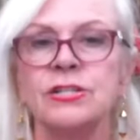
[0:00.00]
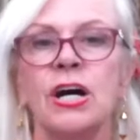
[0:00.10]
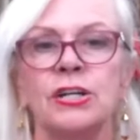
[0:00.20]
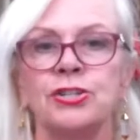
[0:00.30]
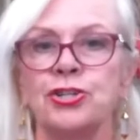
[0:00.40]

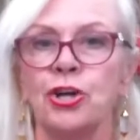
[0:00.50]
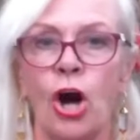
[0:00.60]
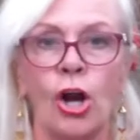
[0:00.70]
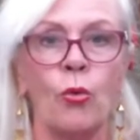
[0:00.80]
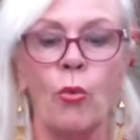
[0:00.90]
touch
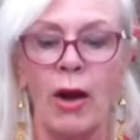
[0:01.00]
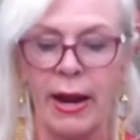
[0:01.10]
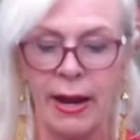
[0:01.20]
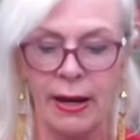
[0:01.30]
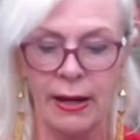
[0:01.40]
gone
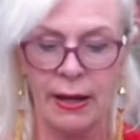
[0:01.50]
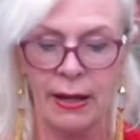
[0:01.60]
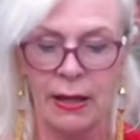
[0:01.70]
away.